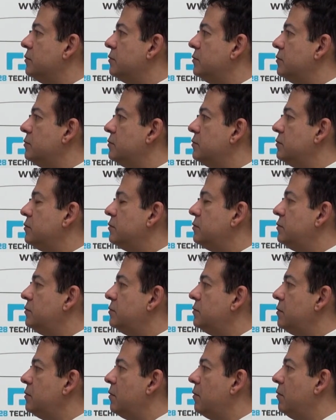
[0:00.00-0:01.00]

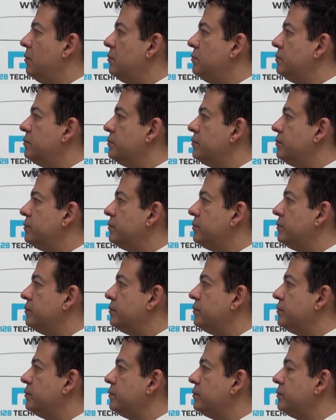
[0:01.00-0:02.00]

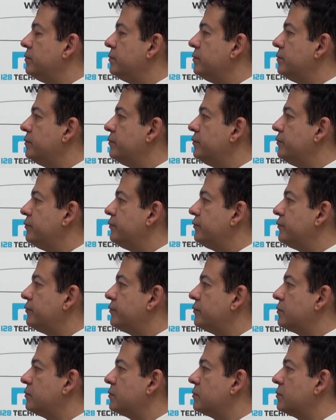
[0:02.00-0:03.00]

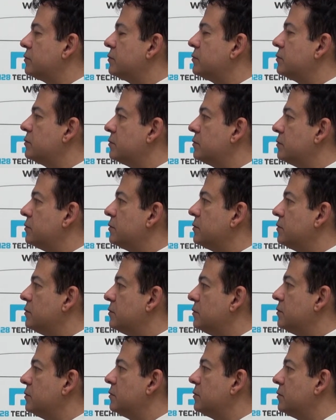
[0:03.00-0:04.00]

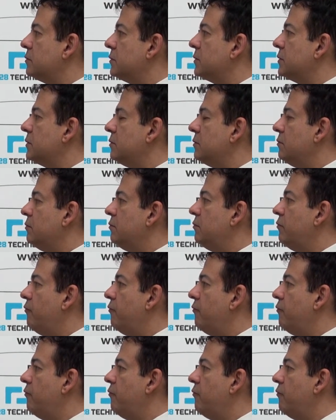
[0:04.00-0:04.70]
(not speaking)